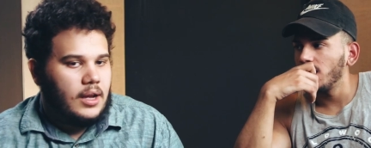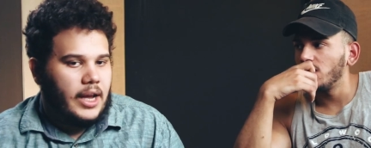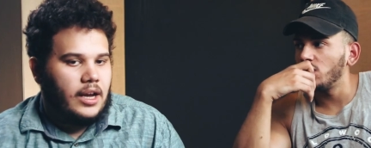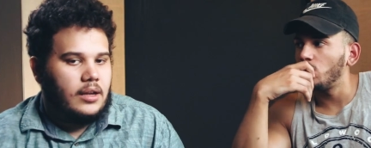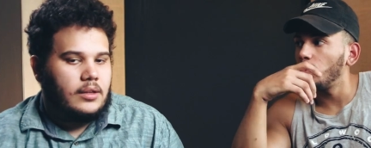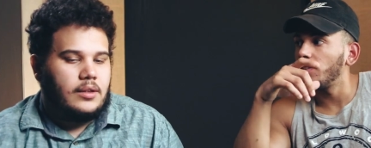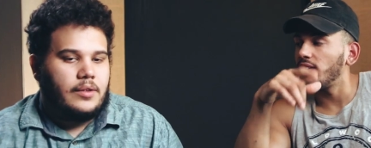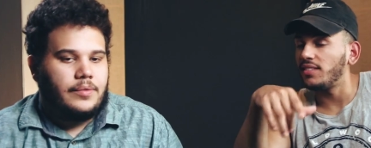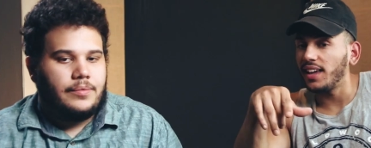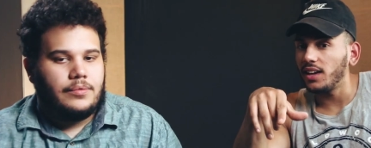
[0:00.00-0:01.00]
Speaker 1: Just I, do it
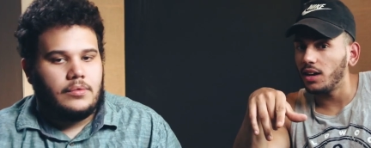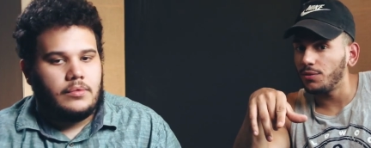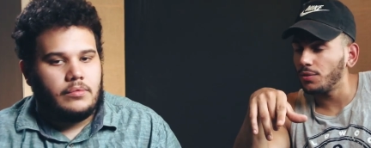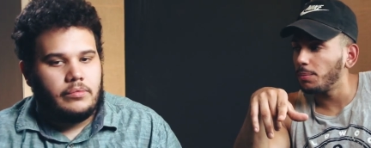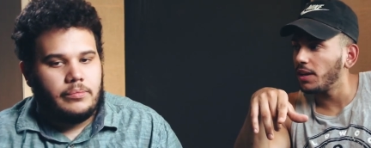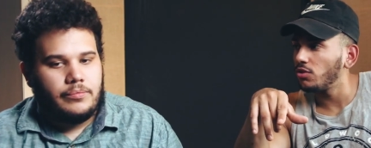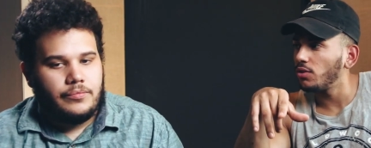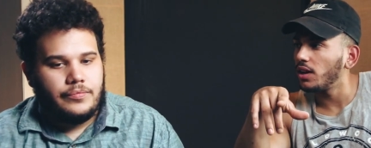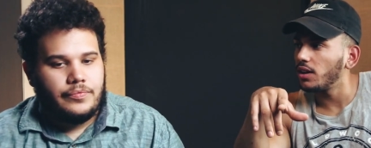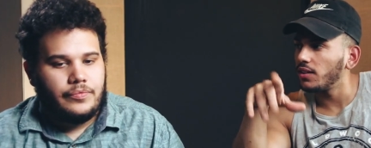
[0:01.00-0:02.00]
the day of for
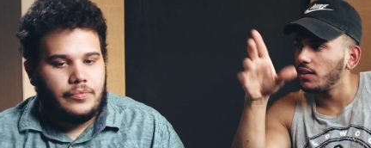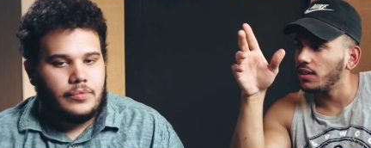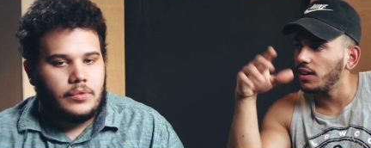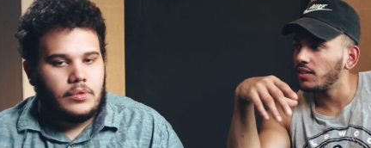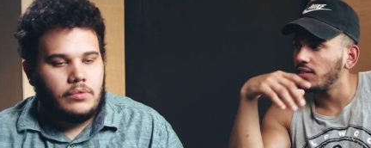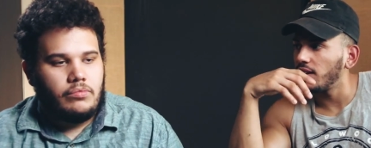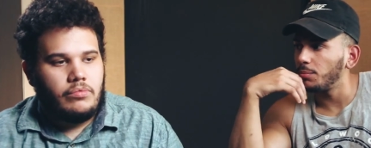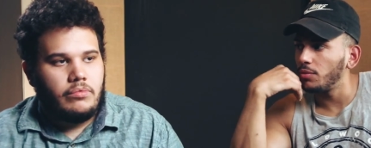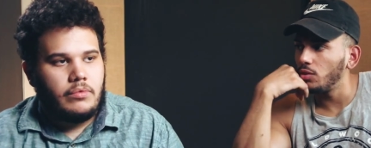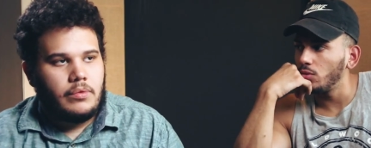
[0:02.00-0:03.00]
Patreon, and then the next
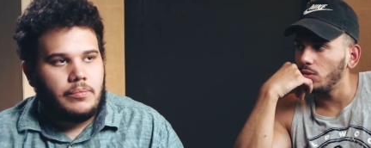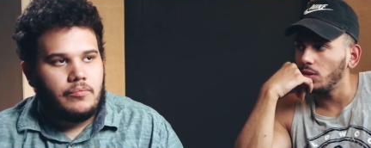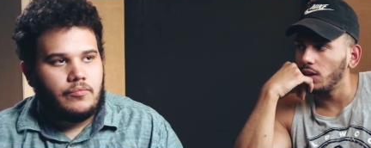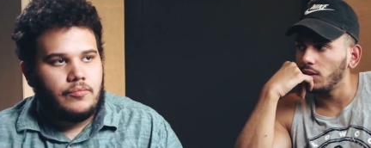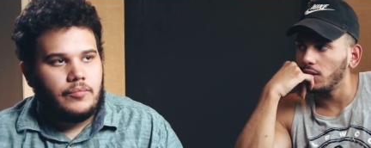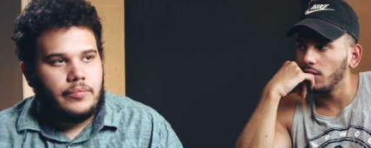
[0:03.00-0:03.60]
day YouTube gets